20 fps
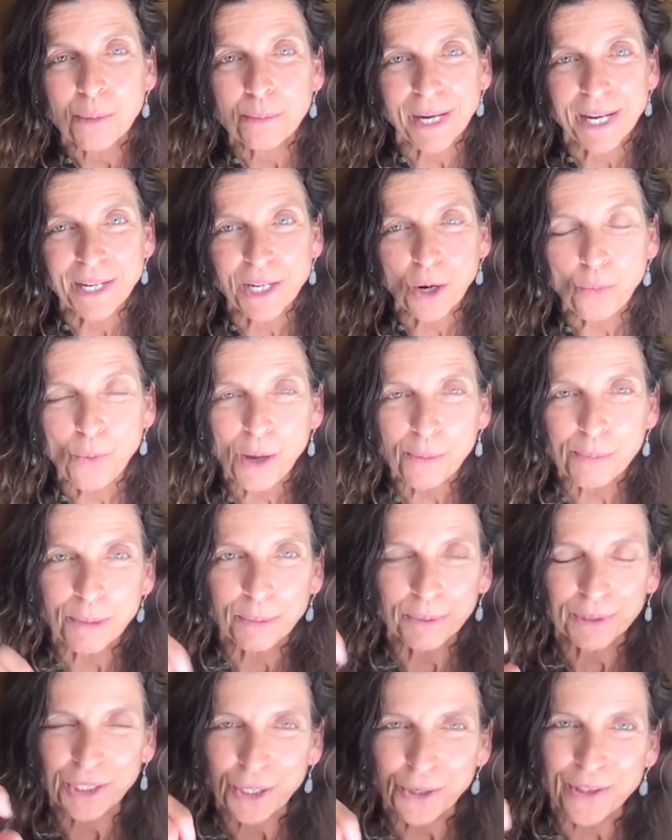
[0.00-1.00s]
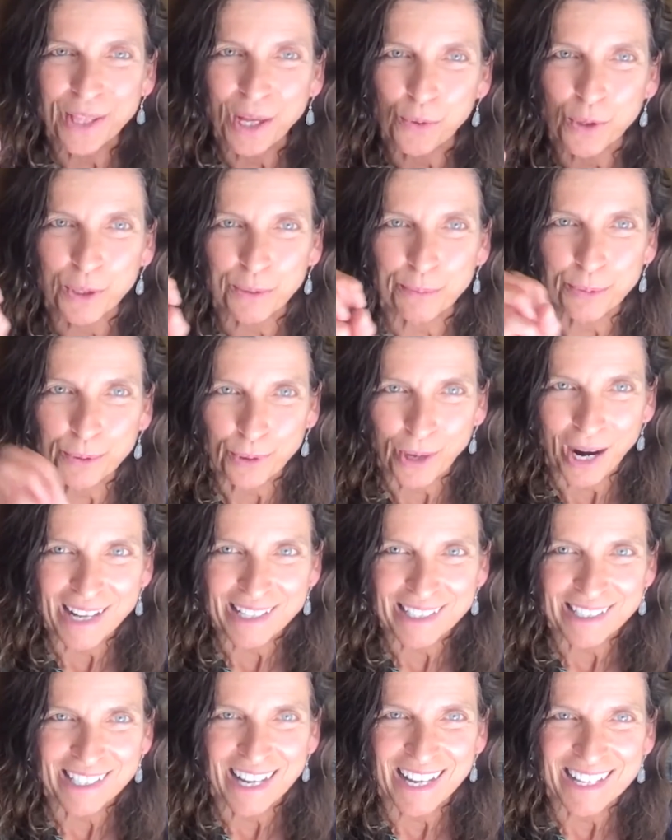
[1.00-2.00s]
But I don't want people to hear that word
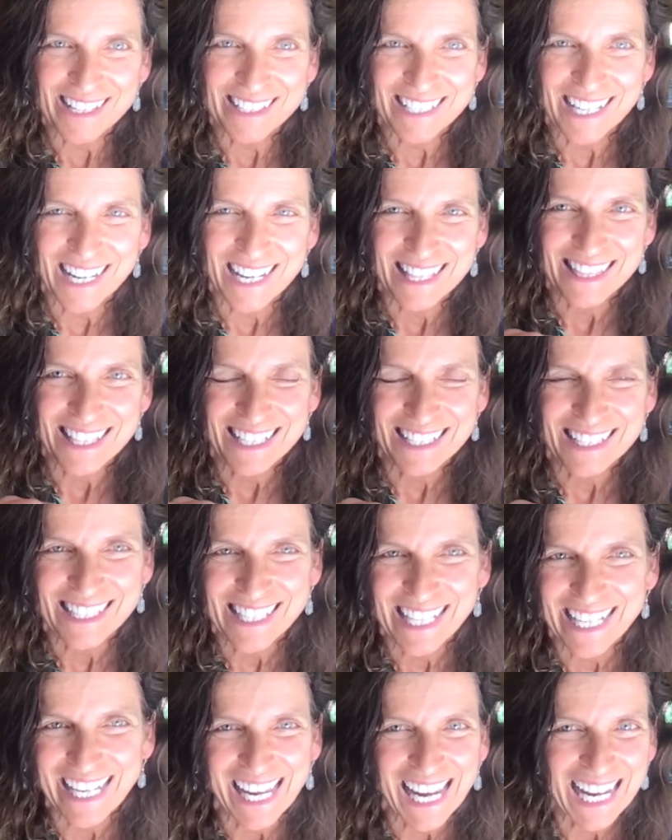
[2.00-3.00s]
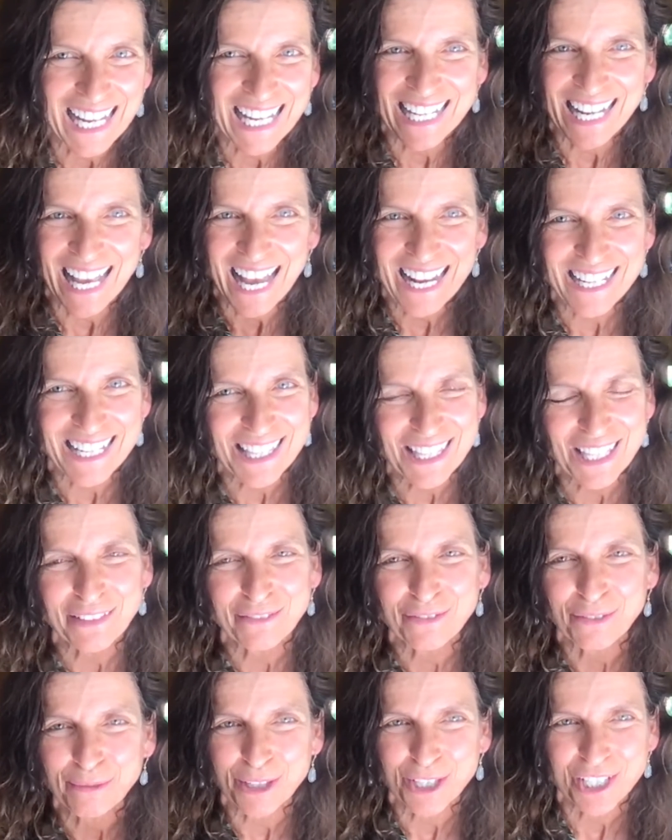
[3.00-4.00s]
processed and think that they can't get
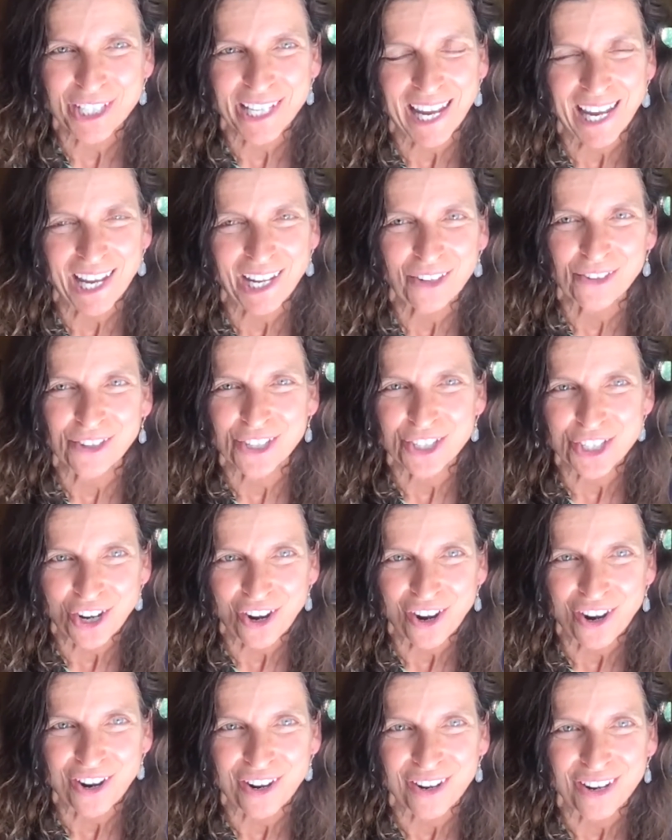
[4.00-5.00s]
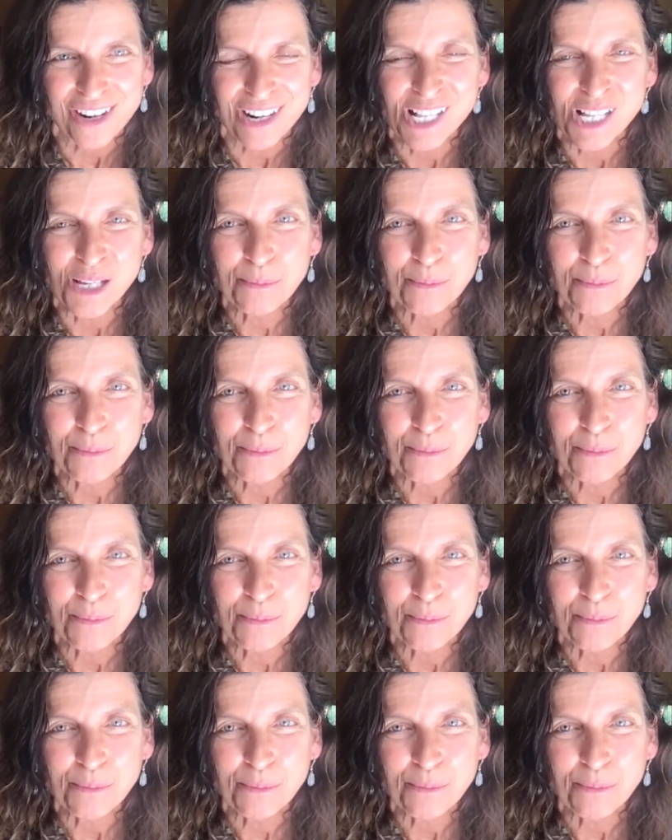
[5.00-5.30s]
anything from a can or a jar,